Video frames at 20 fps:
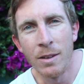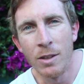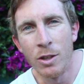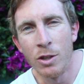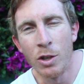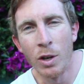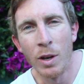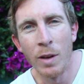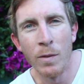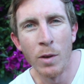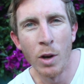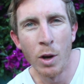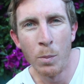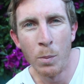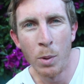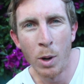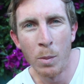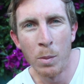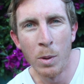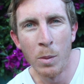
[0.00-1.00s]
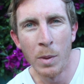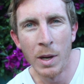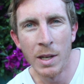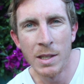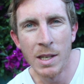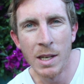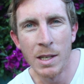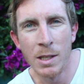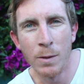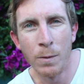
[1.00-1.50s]
you should have no problem
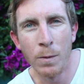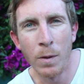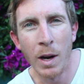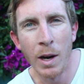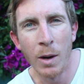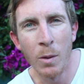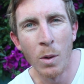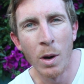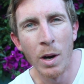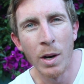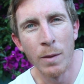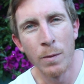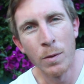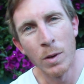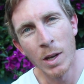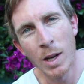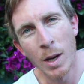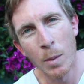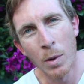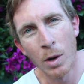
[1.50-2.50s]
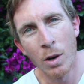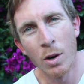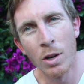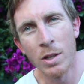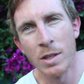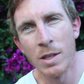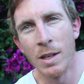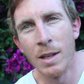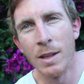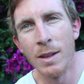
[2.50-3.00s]
identifying one if you come
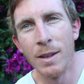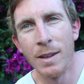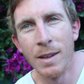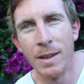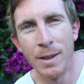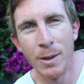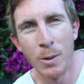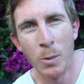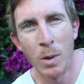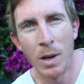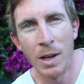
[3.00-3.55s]
across it in, in the